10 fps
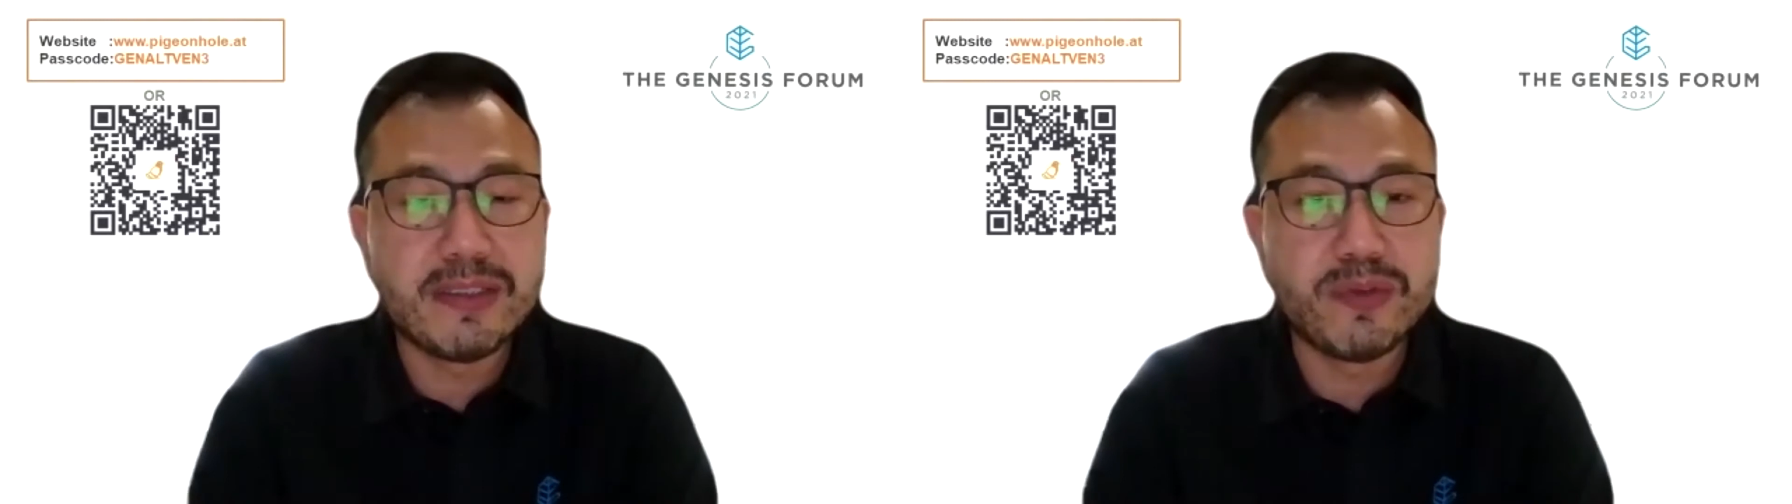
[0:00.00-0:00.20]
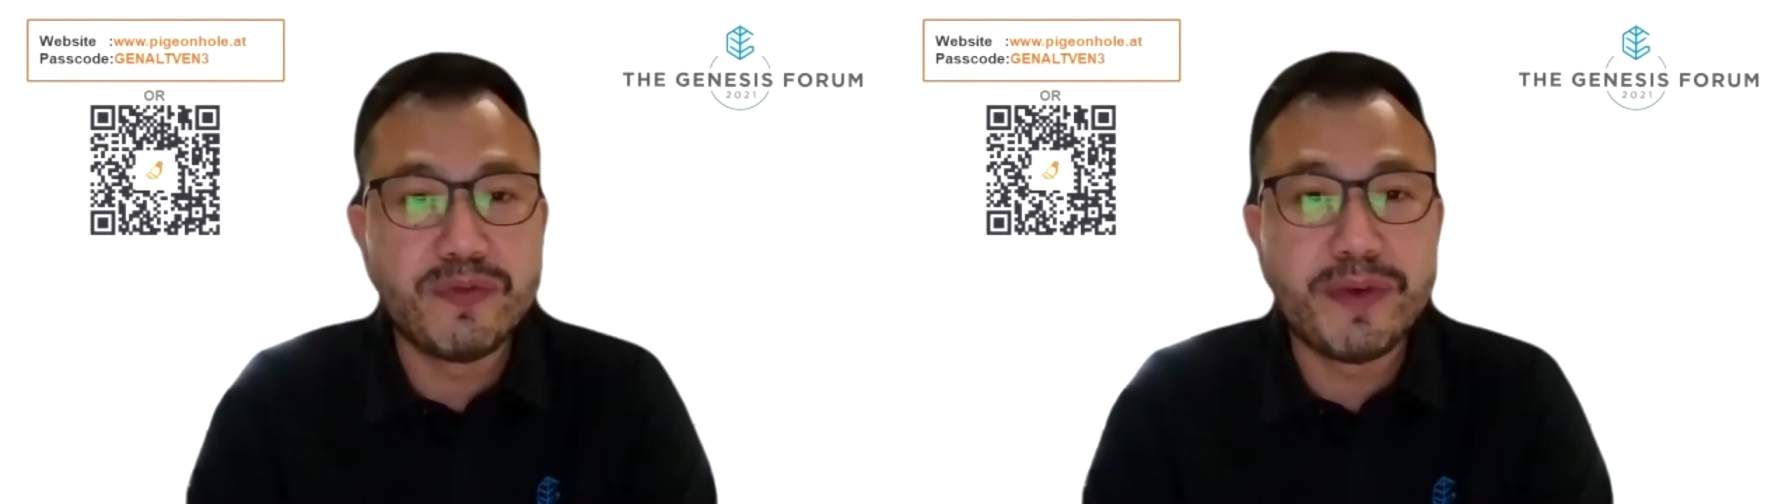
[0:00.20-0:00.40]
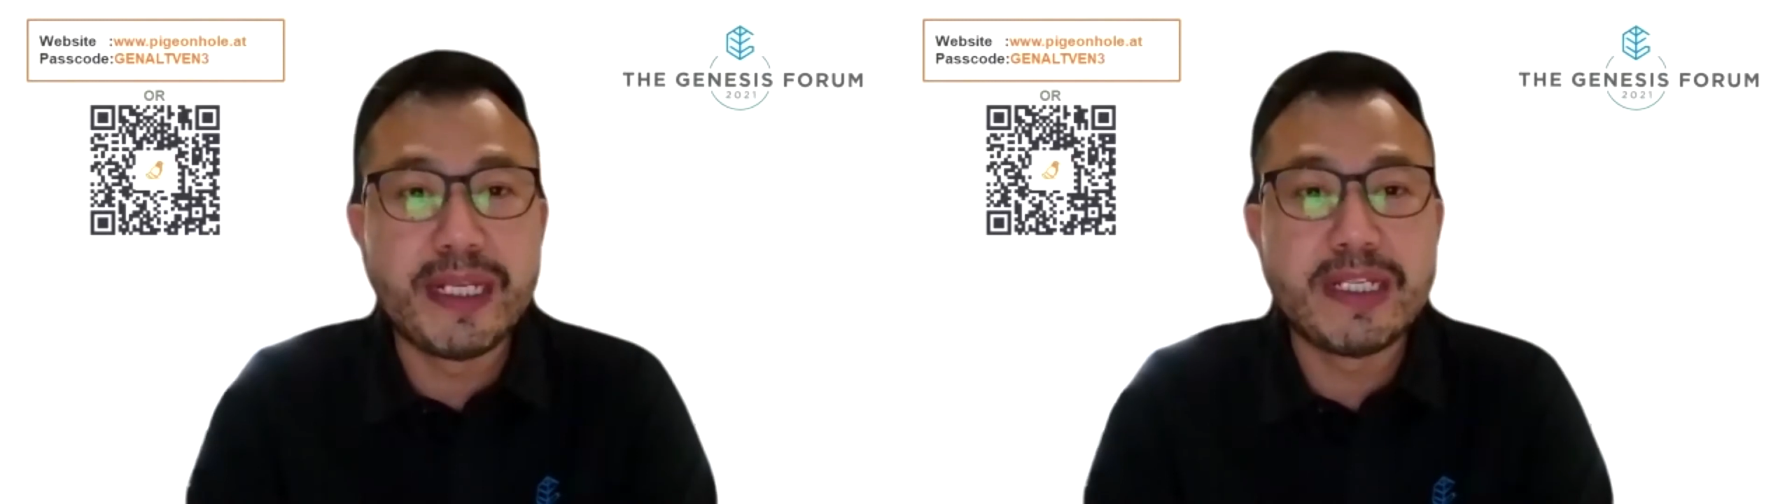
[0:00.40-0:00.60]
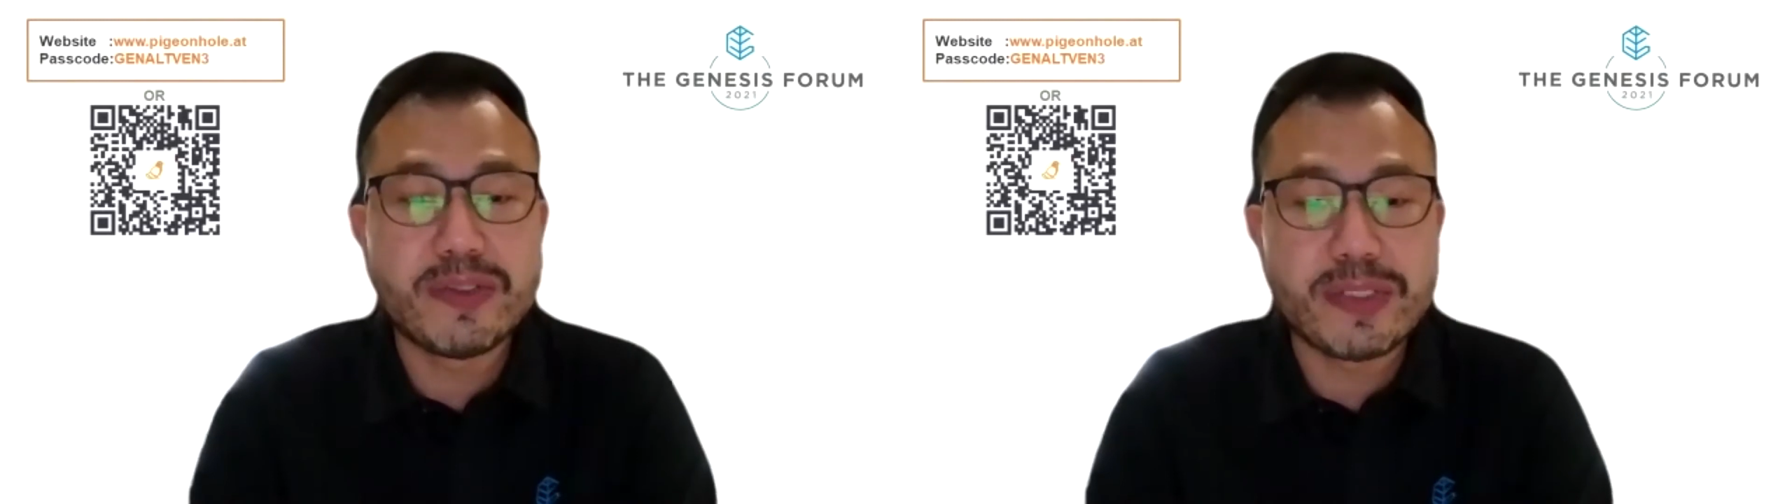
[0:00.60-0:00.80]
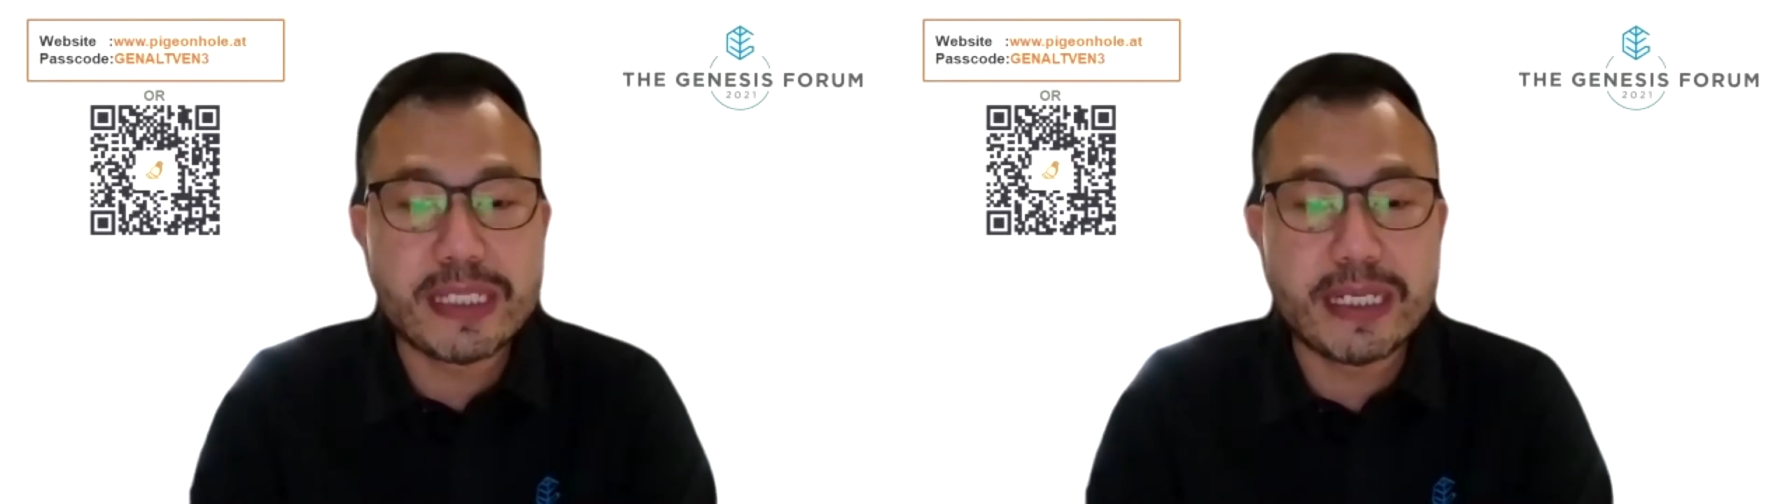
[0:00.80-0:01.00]
into
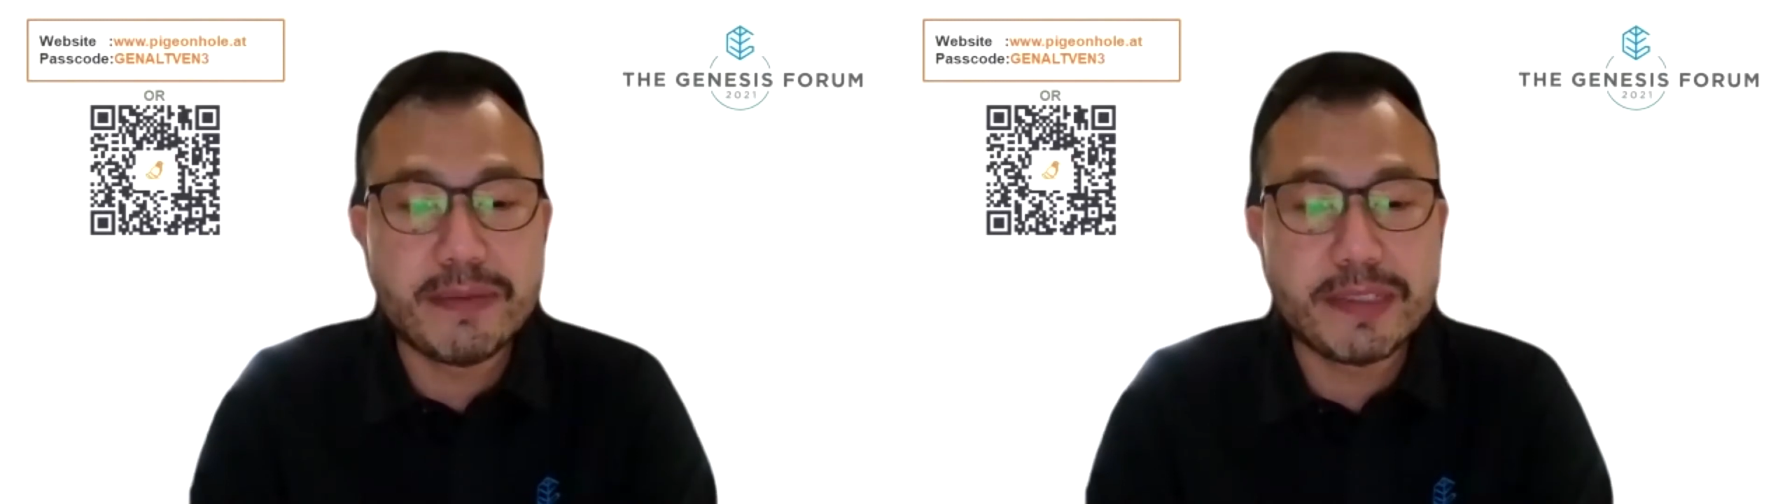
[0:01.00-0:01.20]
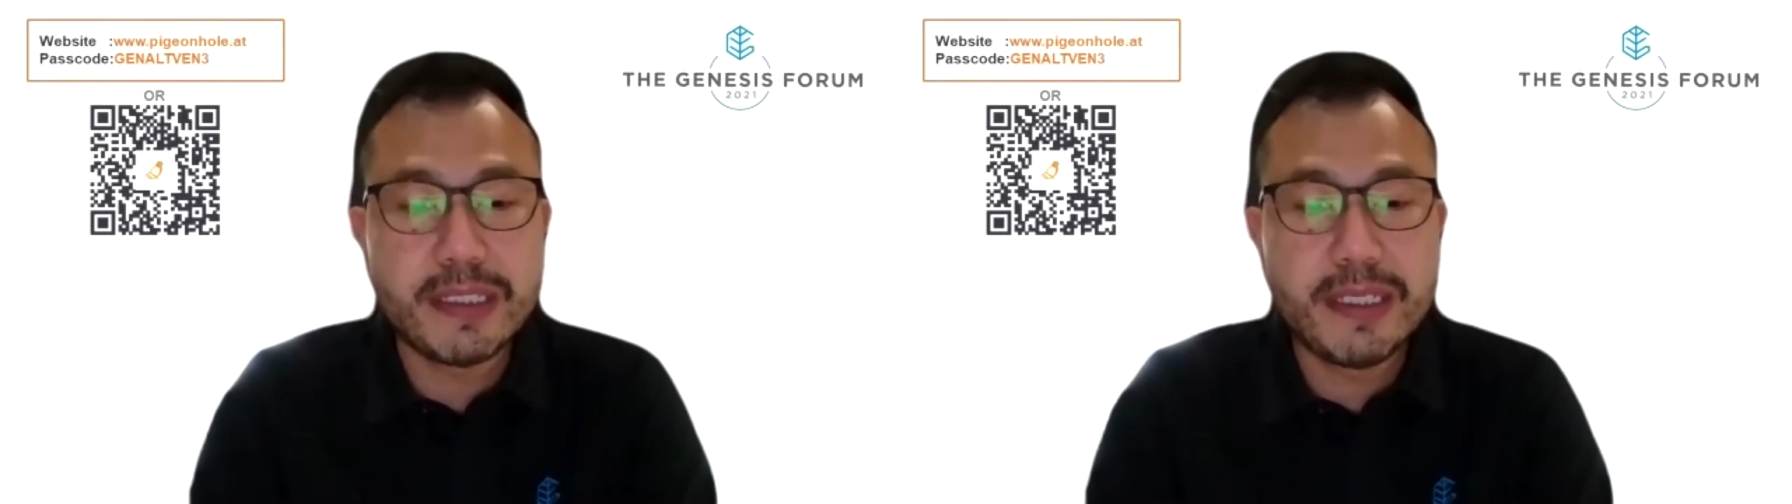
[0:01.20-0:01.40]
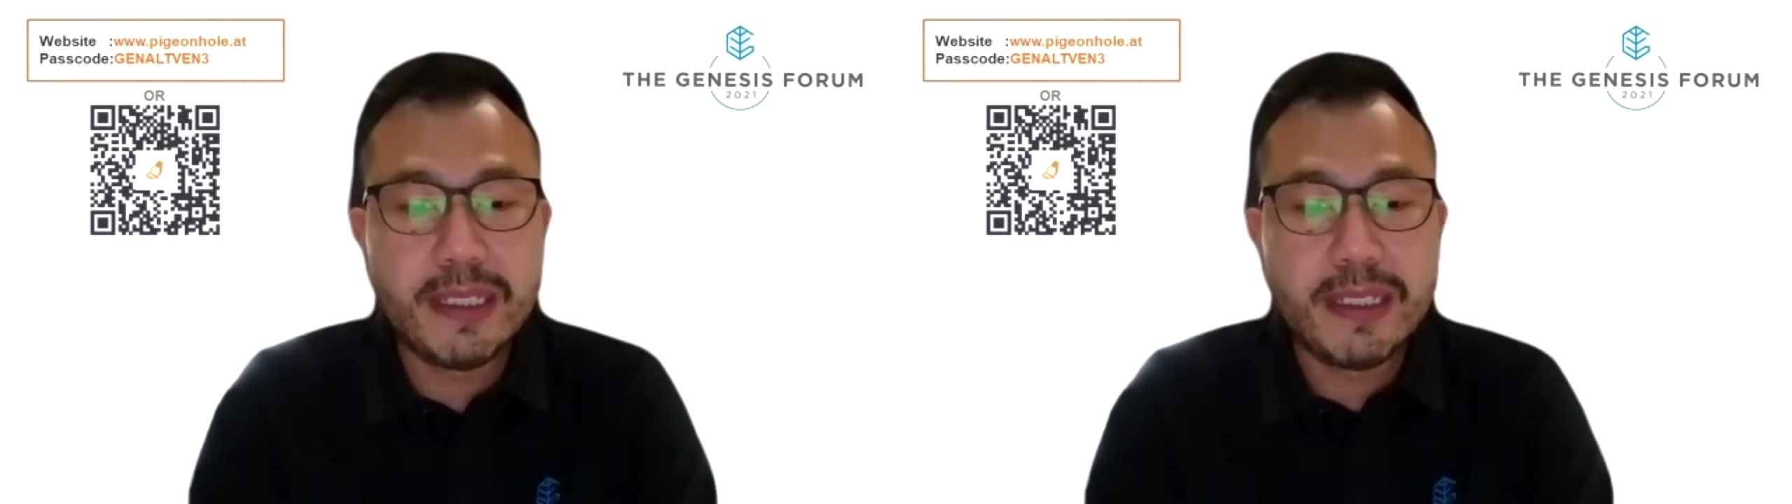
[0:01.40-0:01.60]
financial startups,